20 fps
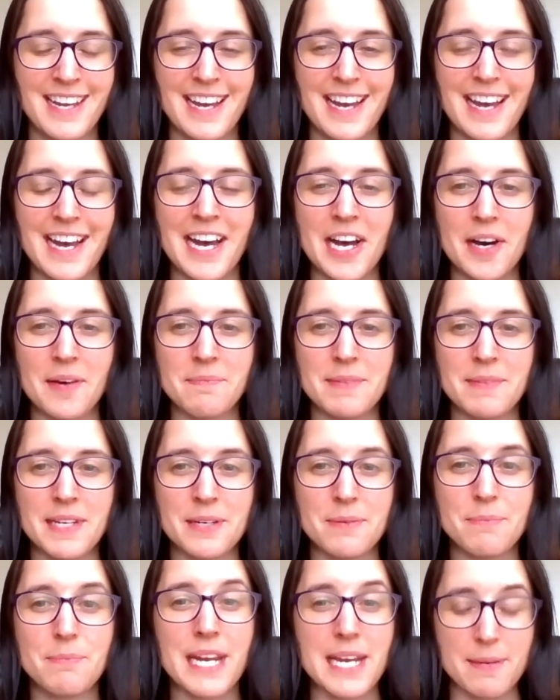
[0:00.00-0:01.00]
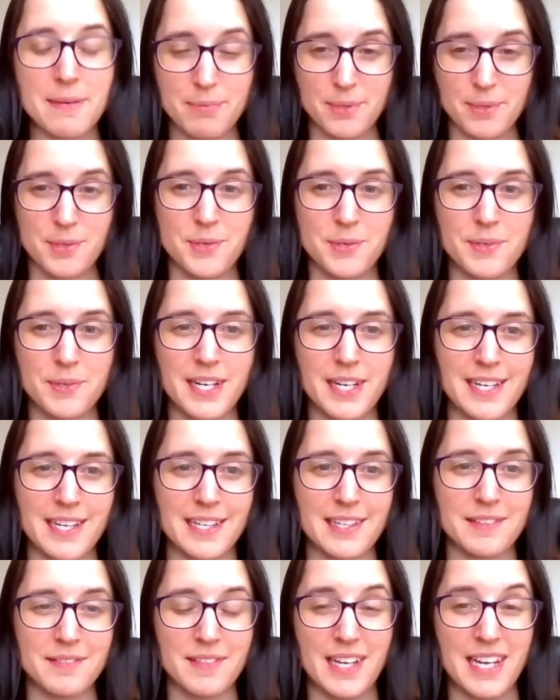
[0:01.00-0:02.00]
um, in people
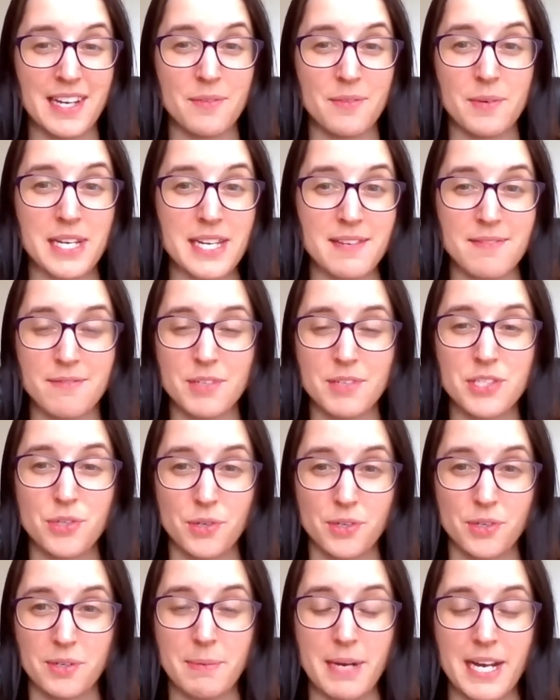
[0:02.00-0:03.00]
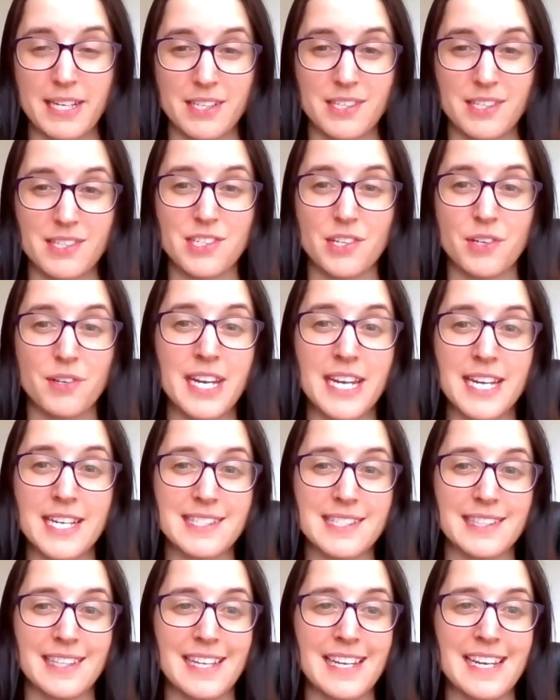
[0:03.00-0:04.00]
uh, and we we talk about it so
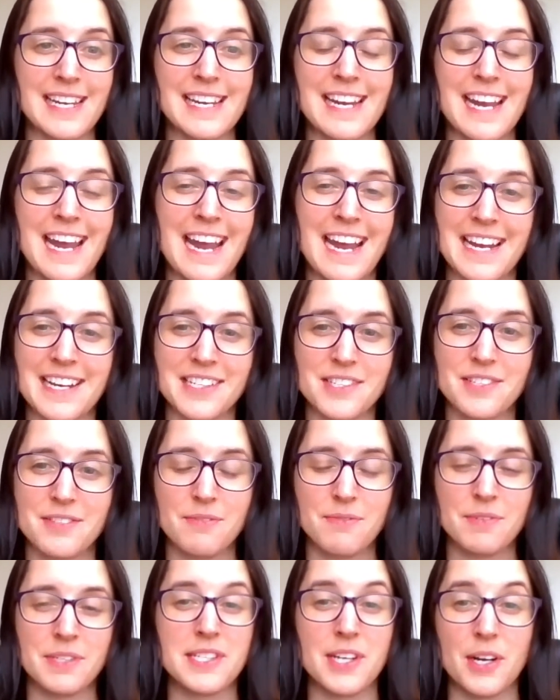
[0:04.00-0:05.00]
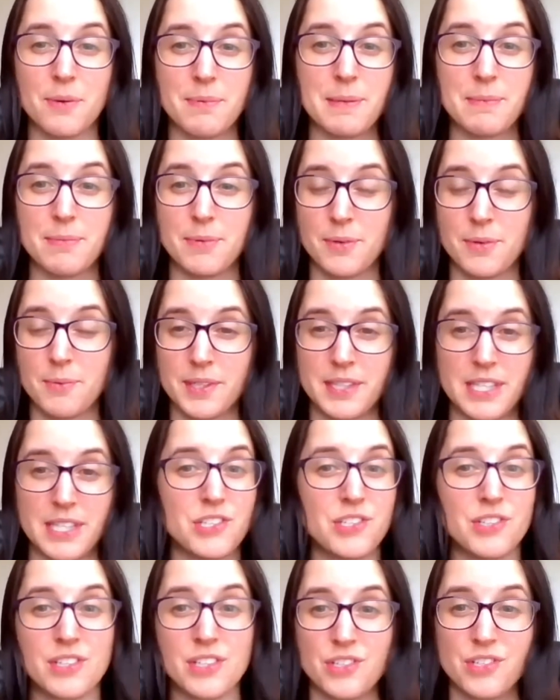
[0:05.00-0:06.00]
easily and we tell people what they
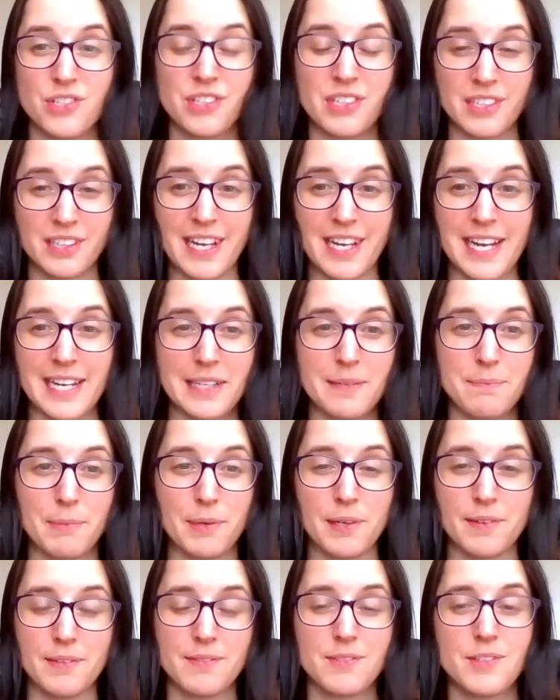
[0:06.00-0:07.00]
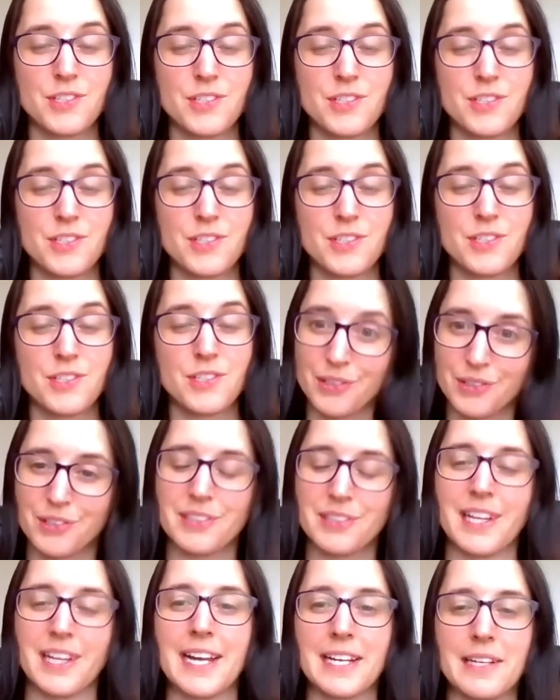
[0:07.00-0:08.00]
should and shouldn't like but should and shouldn't
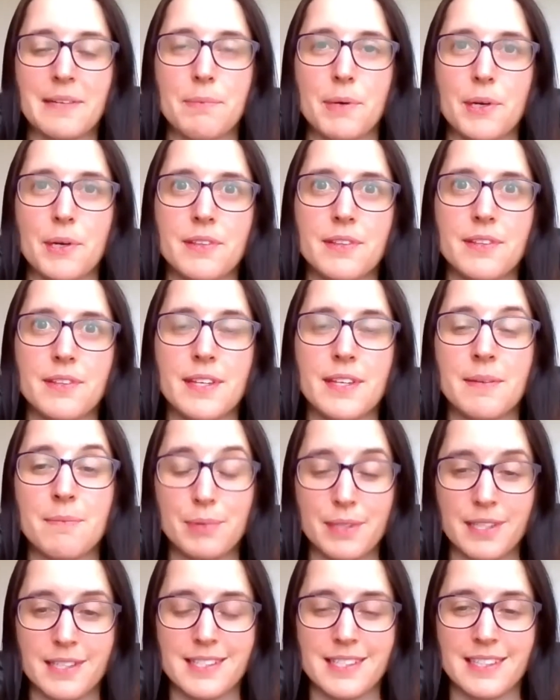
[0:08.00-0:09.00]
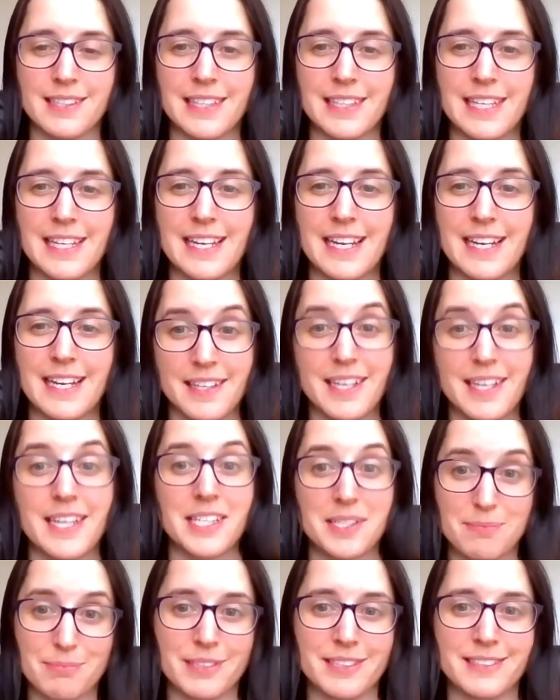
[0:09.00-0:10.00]
look like both implicitly and
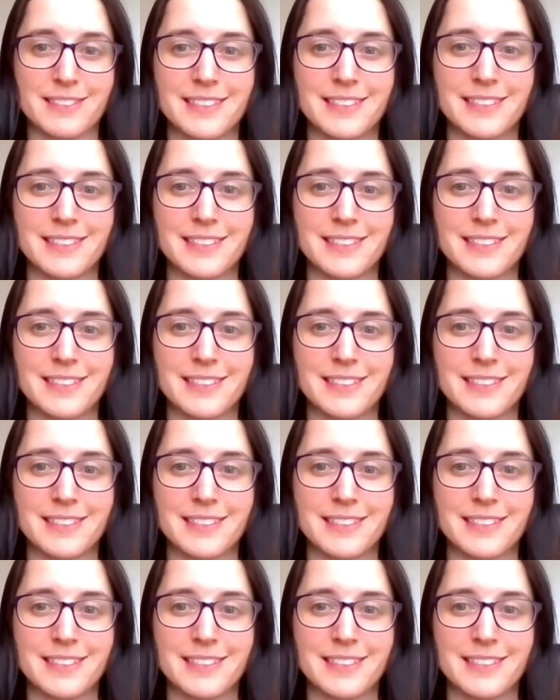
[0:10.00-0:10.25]
explicitly